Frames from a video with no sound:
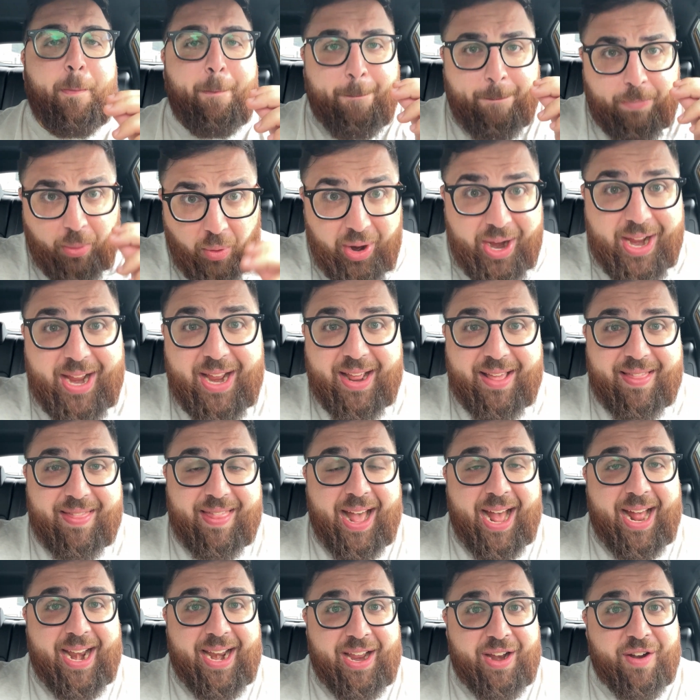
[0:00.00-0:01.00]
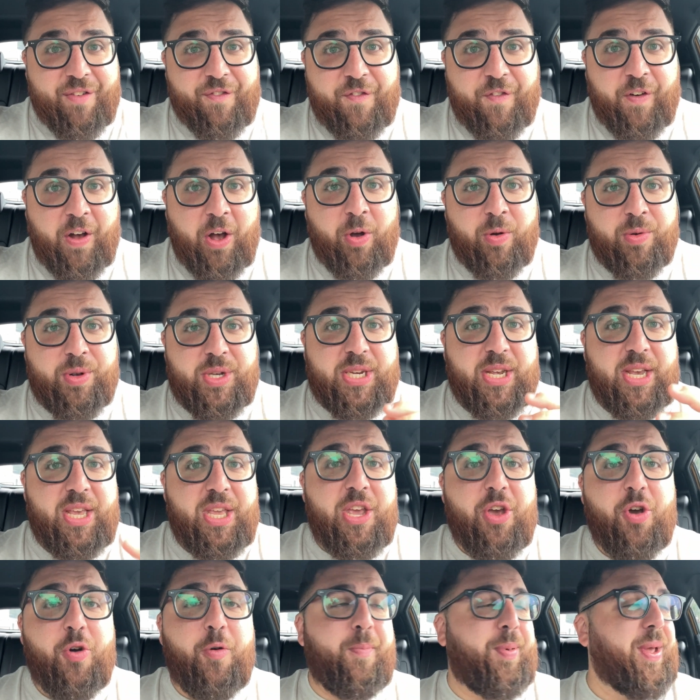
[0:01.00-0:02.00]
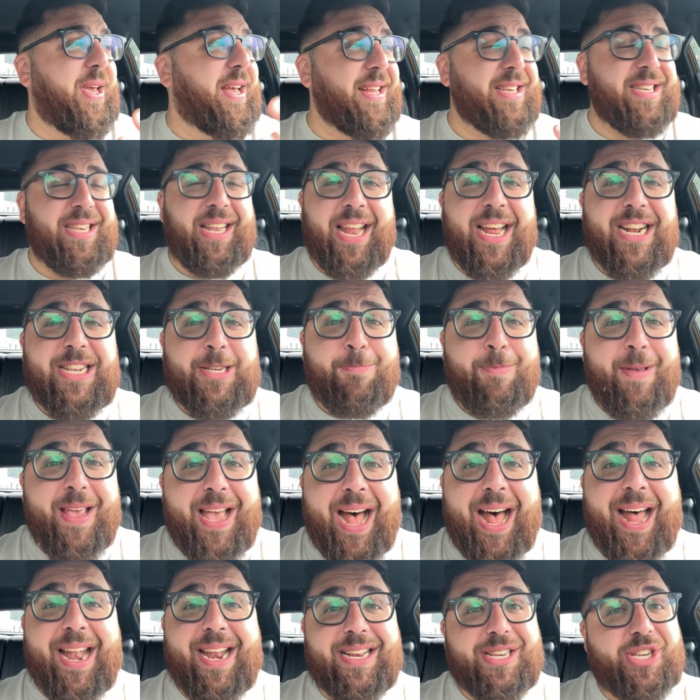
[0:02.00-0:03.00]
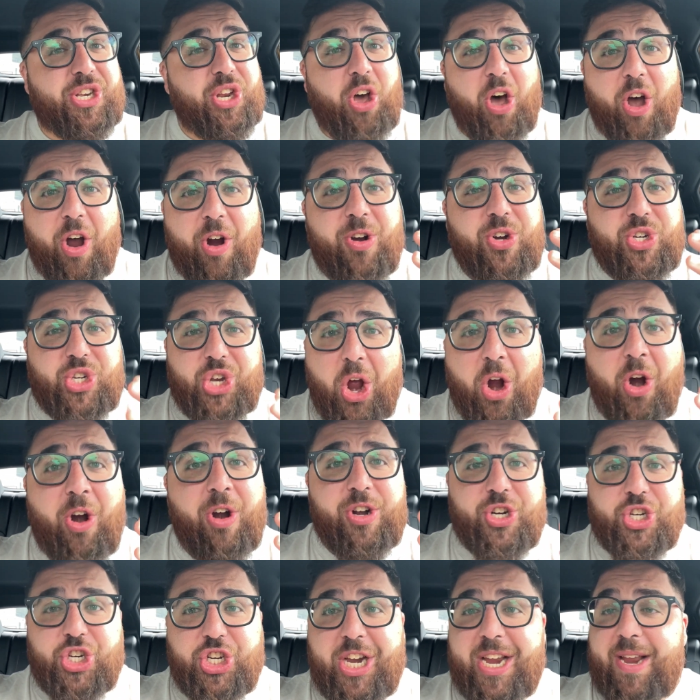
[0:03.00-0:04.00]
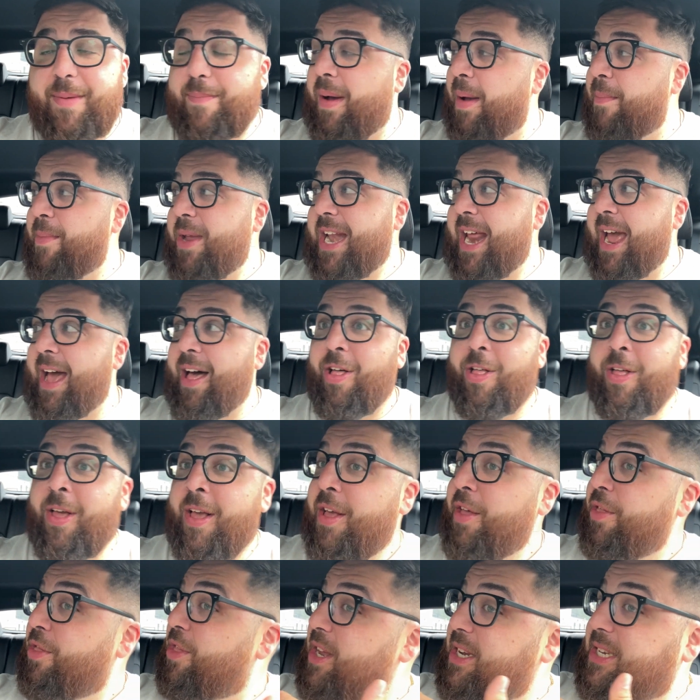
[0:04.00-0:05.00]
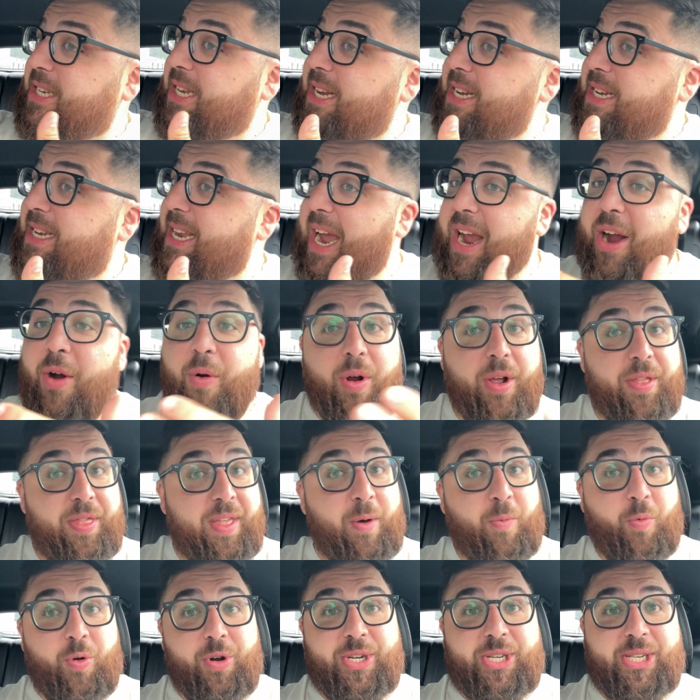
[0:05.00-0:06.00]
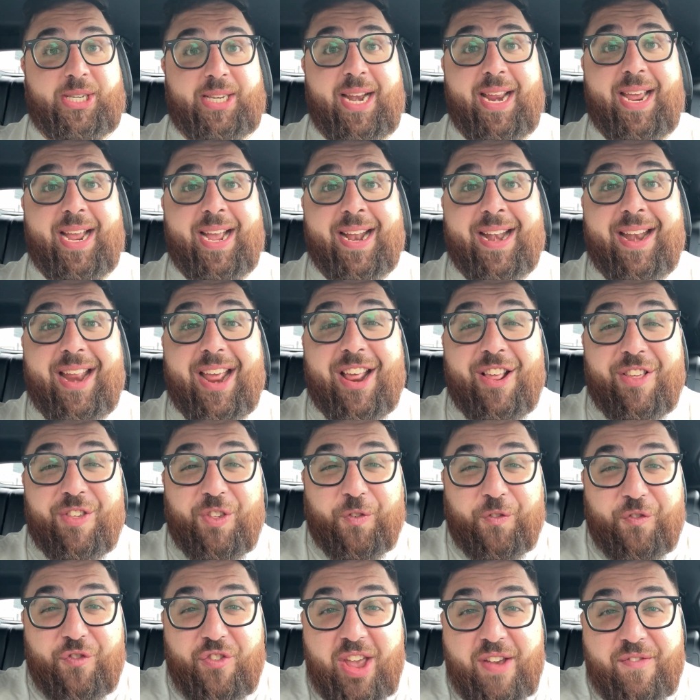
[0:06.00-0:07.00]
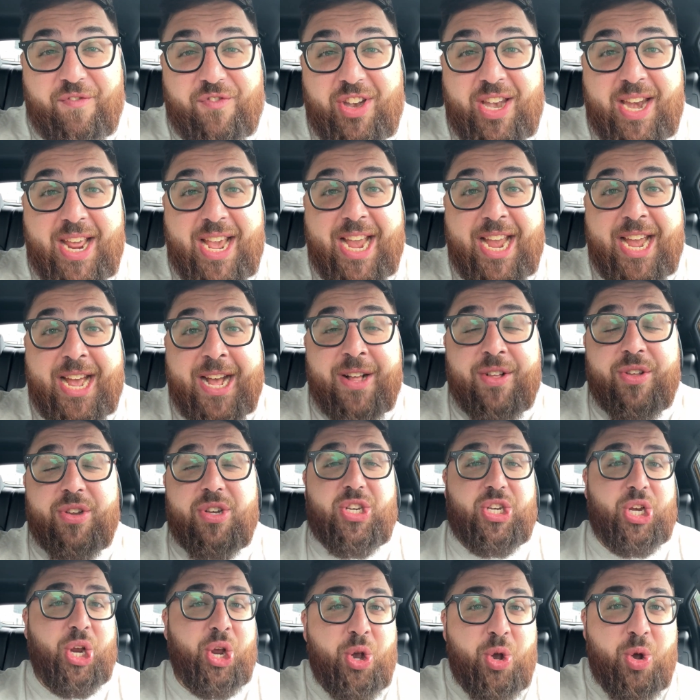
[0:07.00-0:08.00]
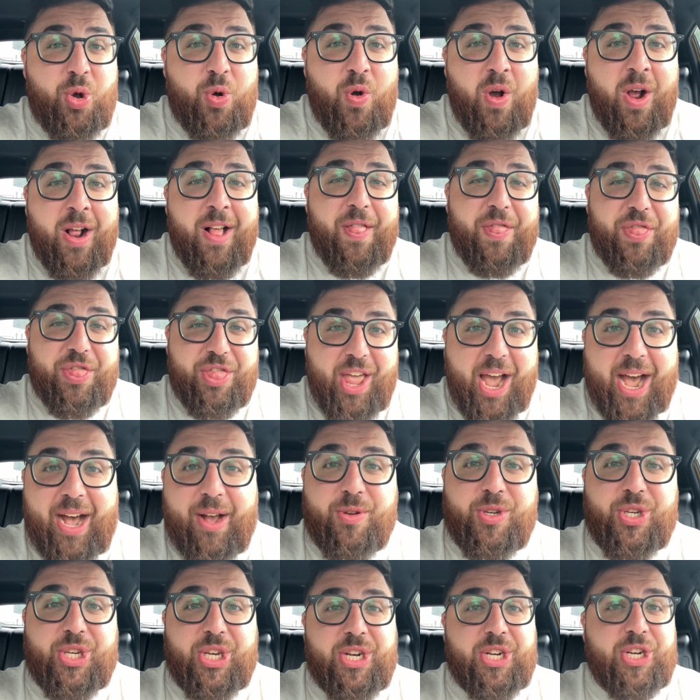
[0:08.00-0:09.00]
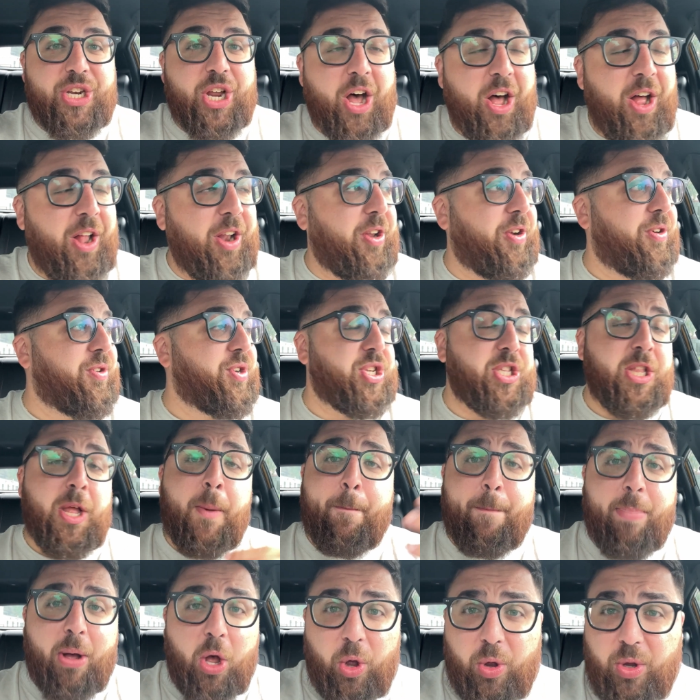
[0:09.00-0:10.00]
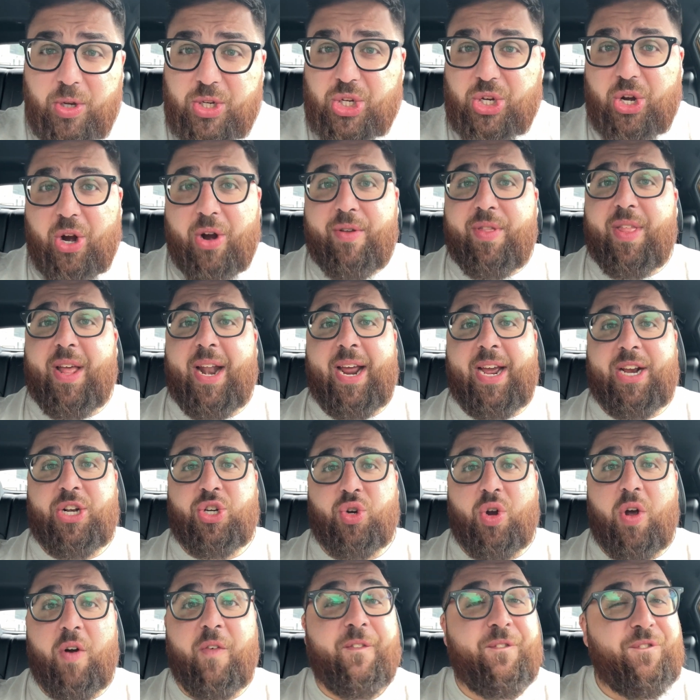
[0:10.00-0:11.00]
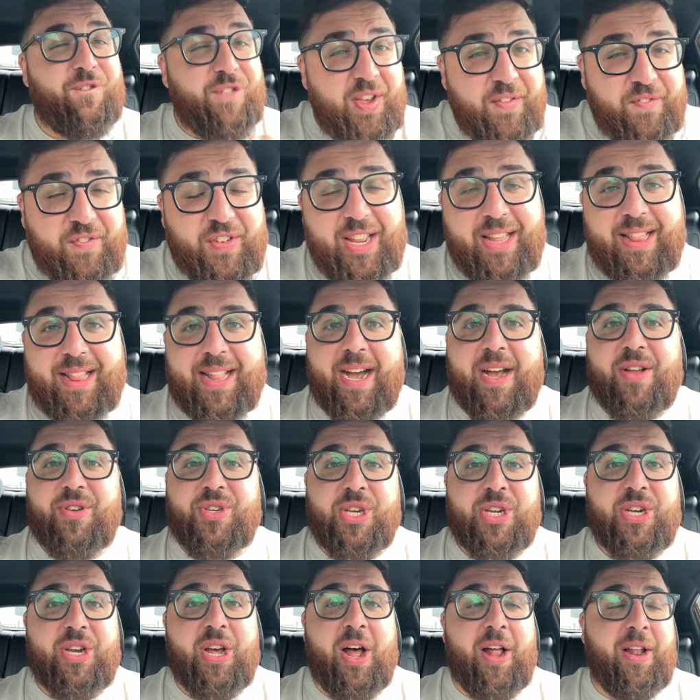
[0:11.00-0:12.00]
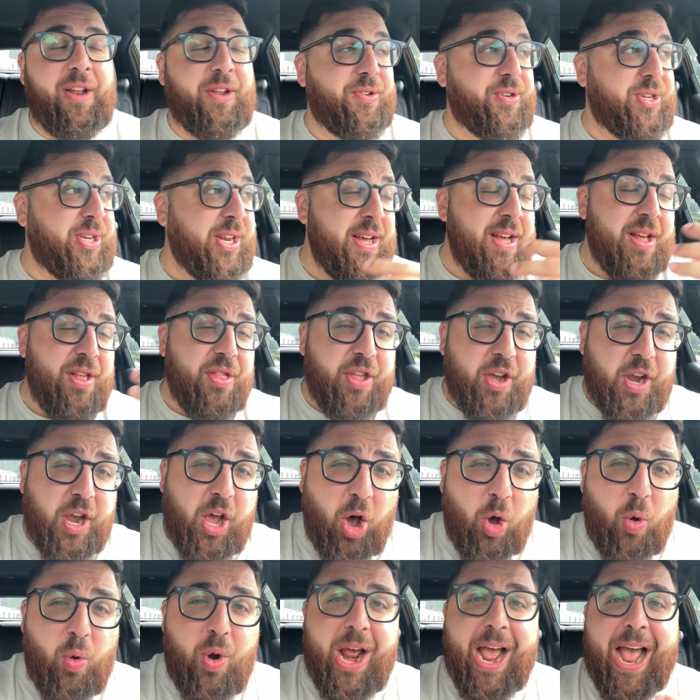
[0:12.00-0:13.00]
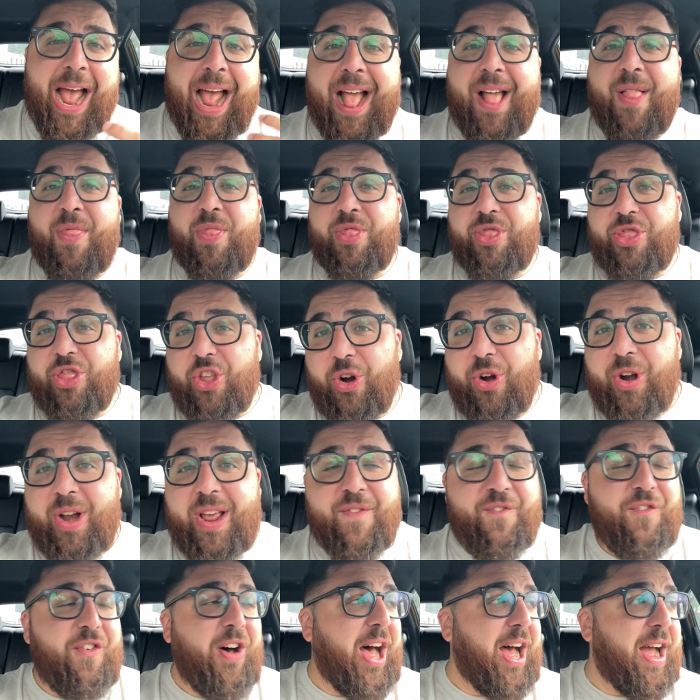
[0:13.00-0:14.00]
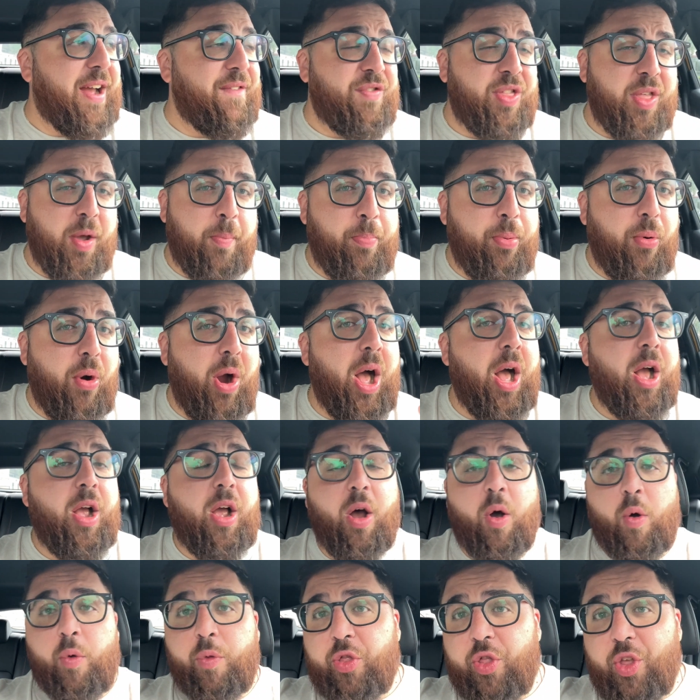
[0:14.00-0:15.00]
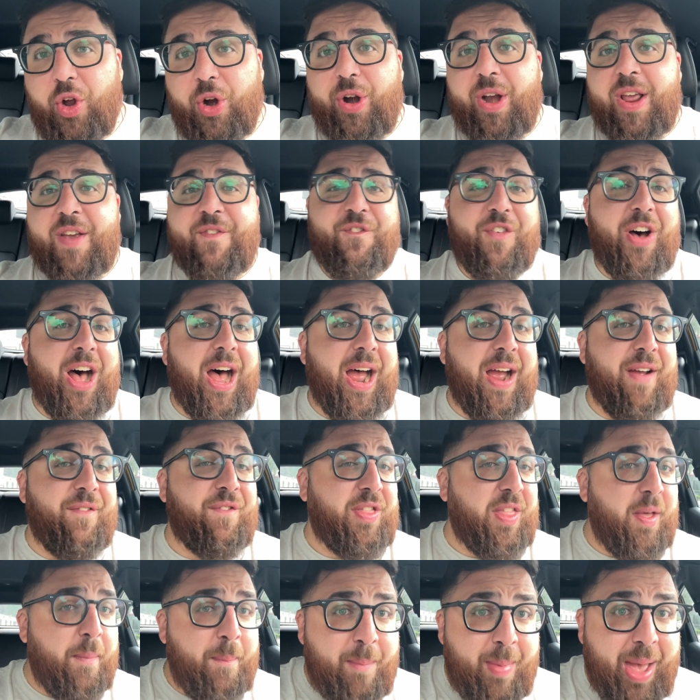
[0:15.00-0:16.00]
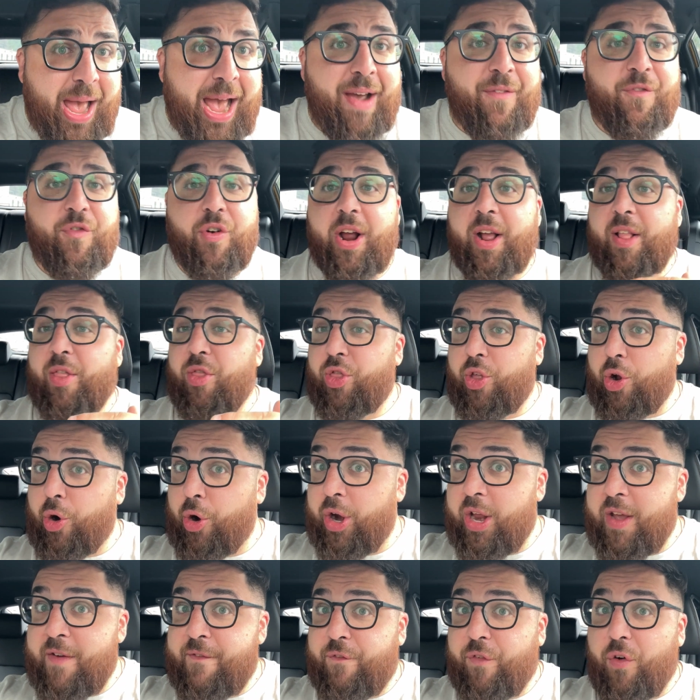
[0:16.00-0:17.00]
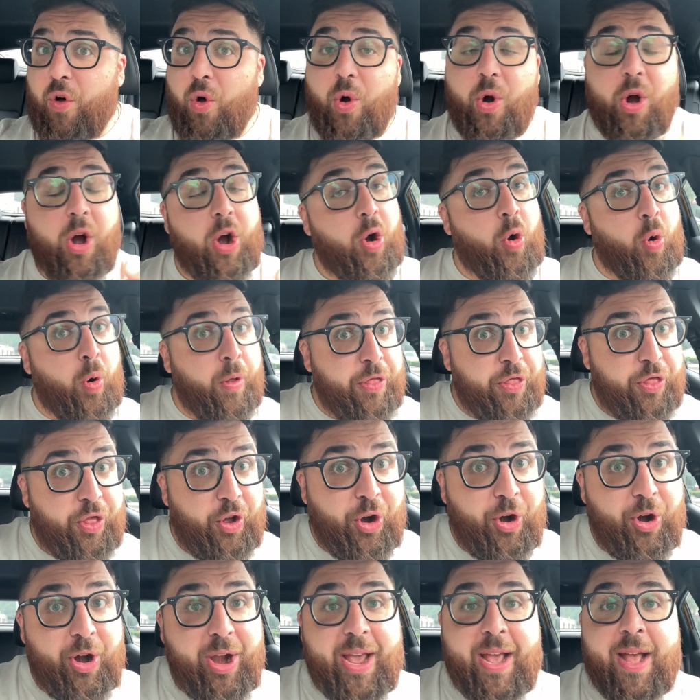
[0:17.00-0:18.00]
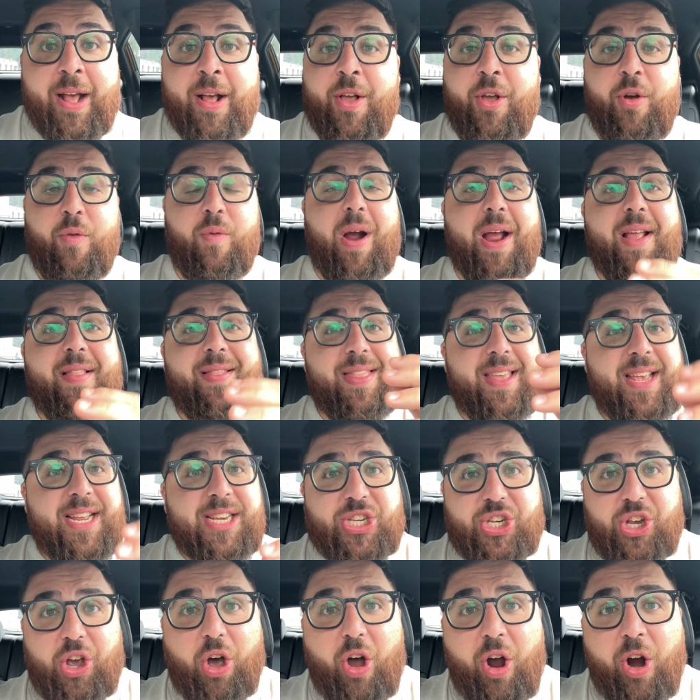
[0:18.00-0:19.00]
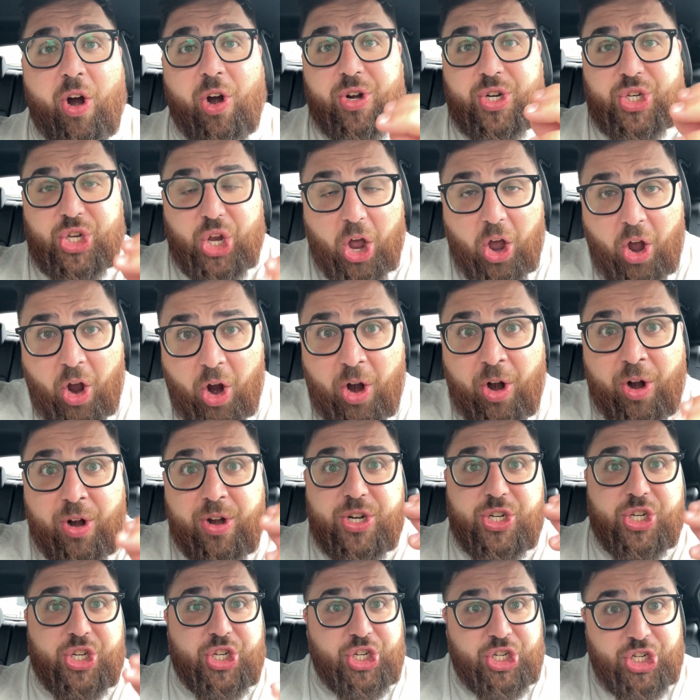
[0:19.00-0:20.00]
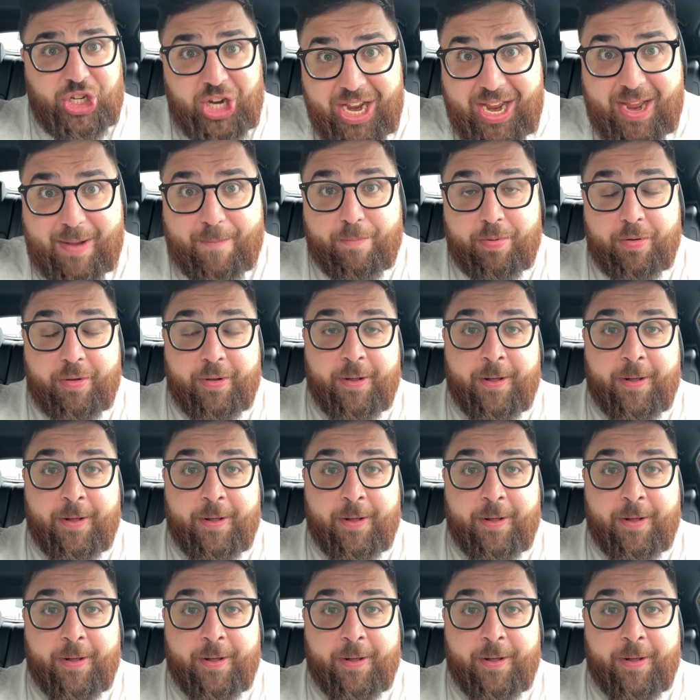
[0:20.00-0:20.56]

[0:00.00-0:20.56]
bringing that info to you because, let's be honest, cars aren't cheap. I mean, hell, this Integra that we're sitting in is $52,000. The Polestar that I drove, $50,000. The Kona N, $35,000. The Bronco, $35,000. The Maverick, $34,000 or $30,000, right? These cars aren't cheap.